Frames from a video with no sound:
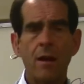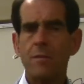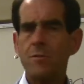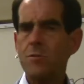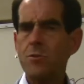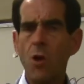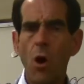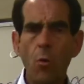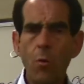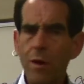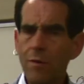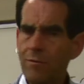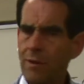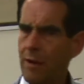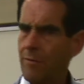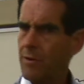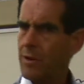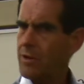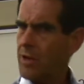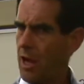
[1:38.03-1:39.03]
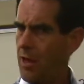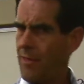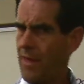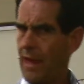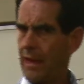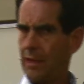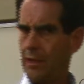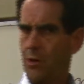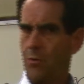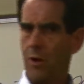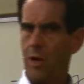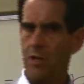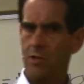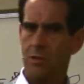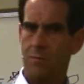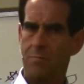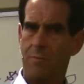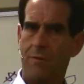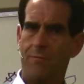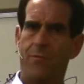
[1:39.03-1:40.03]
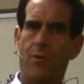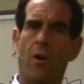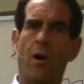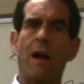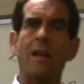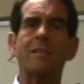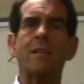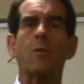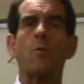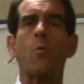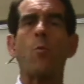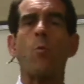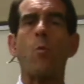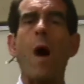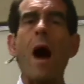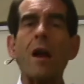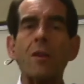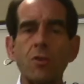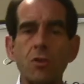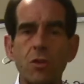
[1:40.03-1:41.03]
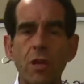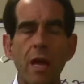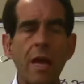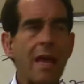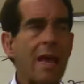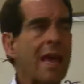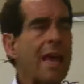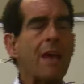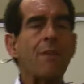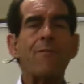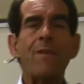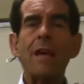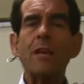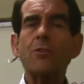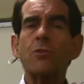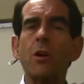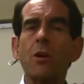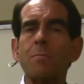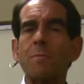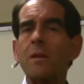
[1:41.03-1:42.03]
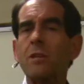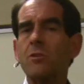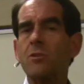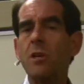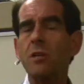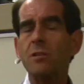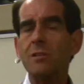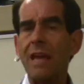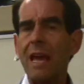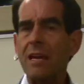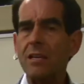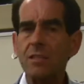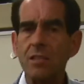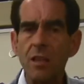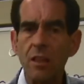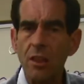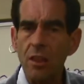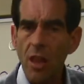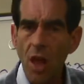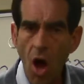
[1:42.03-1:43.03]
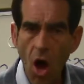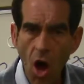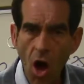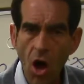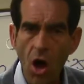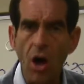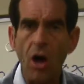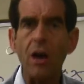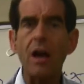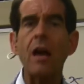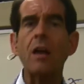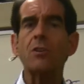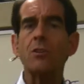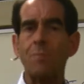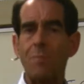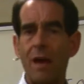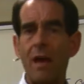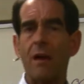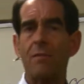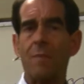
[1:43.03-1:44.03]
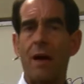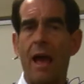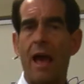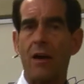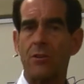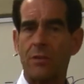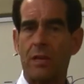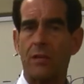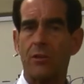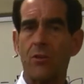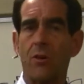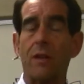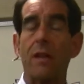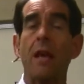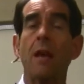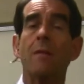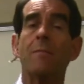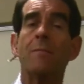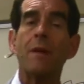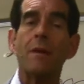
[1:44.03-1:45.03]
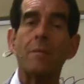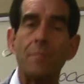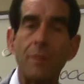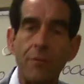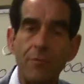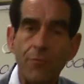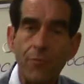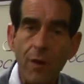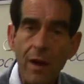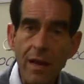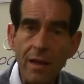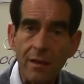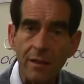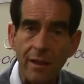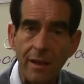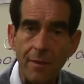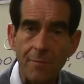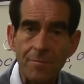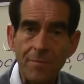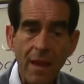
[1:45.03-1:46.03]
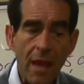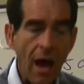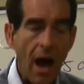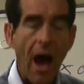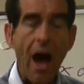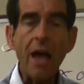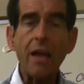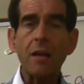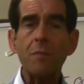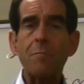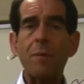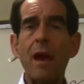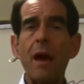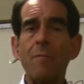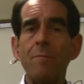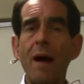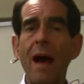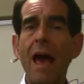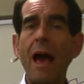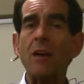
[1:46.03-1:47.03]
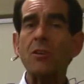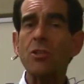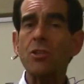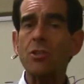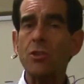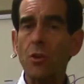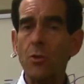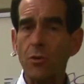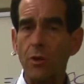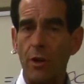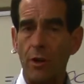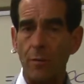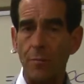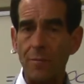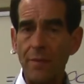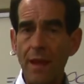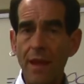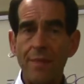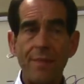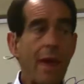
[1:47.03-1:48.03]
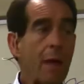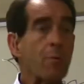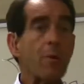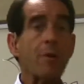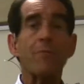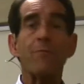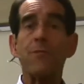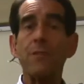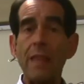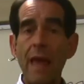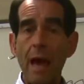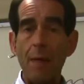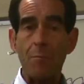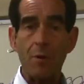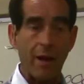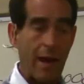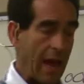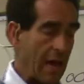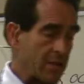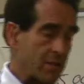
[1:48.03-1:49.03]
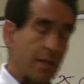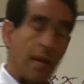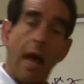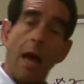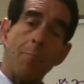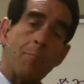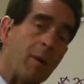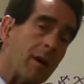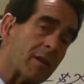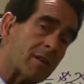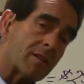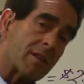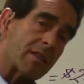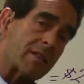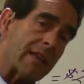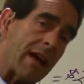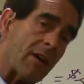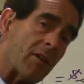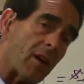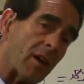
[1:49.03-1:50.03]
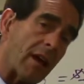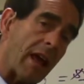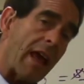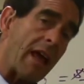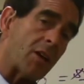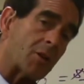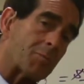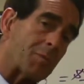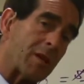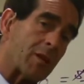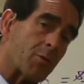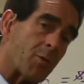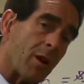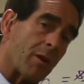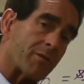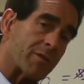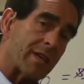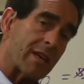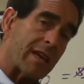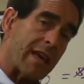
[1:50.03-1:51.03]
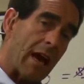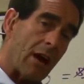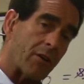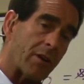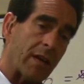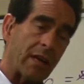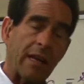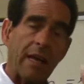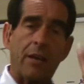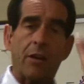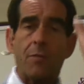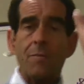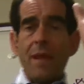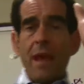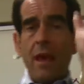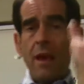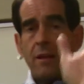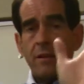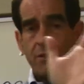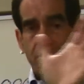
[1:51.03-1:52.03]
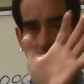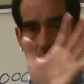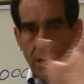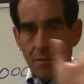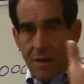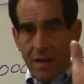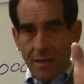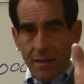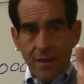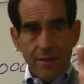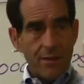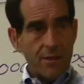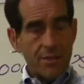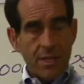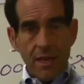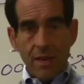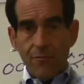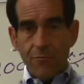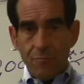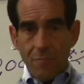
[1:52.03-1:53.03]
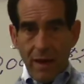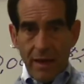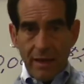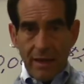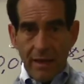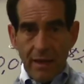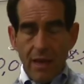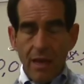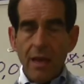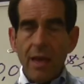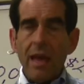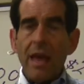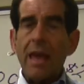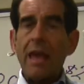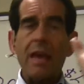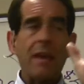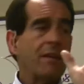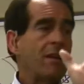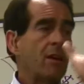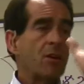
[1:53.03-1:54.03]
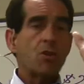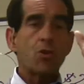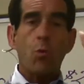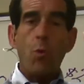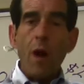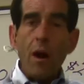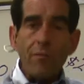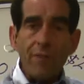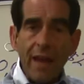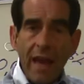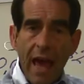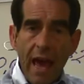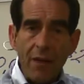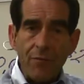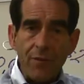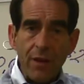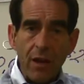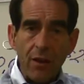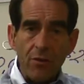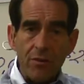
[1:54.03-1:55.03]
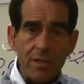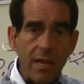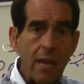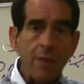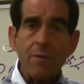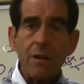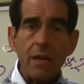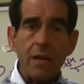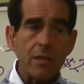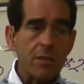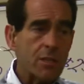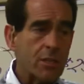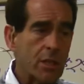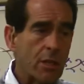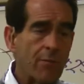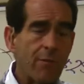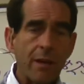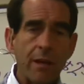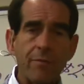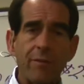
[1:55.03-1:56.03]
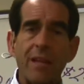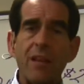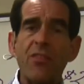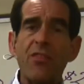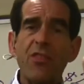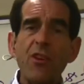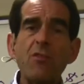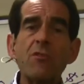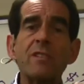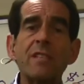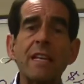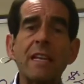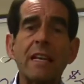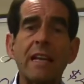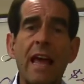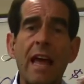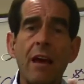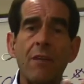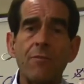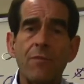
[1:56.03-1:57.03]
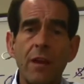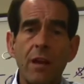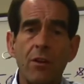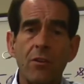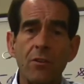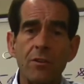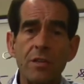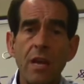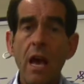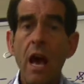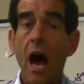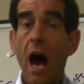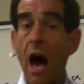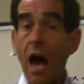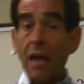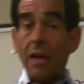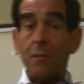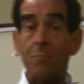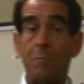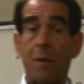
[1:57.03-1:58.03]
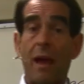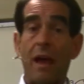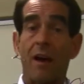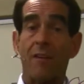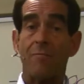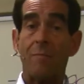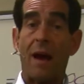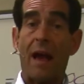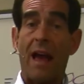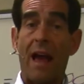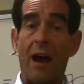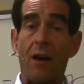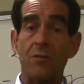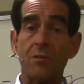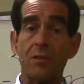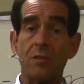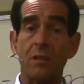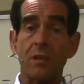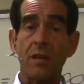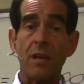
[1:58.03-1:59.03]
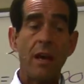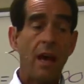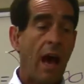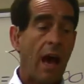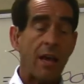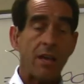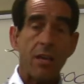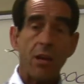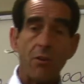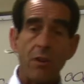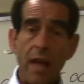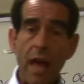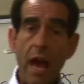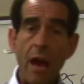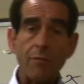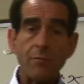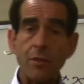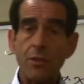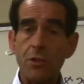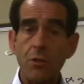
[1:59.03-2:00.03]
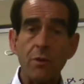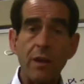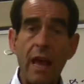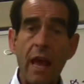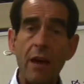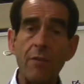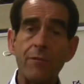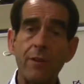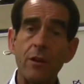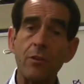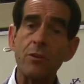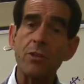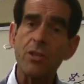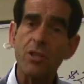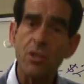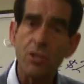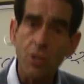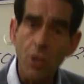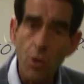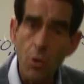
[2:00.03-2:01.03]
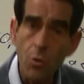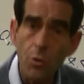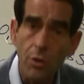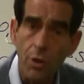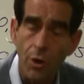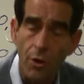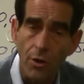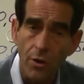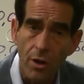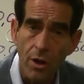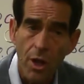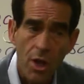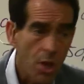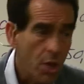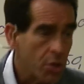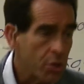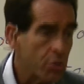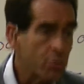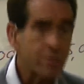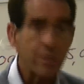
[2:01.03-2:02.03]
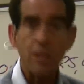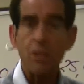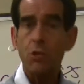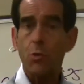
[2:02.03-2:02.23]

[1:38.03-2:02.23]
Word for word: No, we've never done that equation before. I said, Watch. If it took me just as long to pay off my house, I'd do it. But frankly, I can pay off my house sooner. They were flabbergasted. I punched this out on an HP 12C calculator. Gentlemen, there's enough money in 12 and a half years, even conservatively 13 and a half years. I can pay off my house a year and a half to two and a half years sooner using